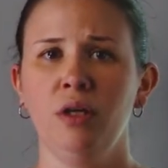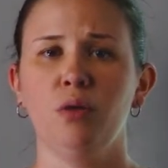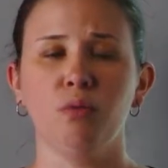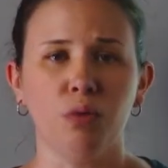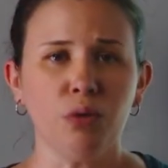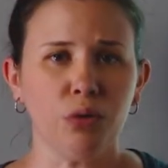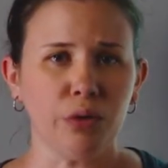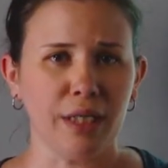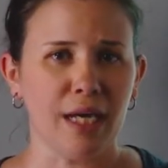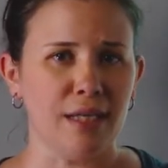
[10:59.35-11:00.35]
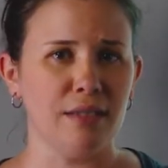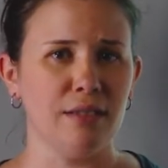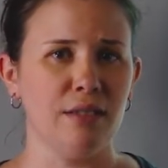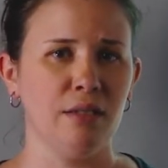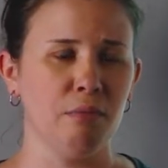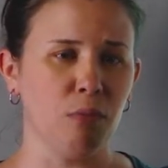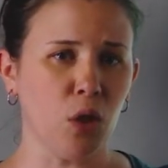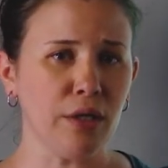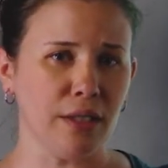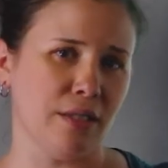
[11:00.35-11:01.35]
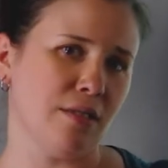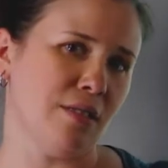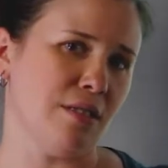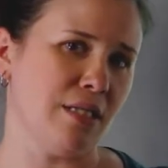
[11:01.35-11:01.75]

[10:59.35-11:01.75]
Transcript: The ruler only has markings to the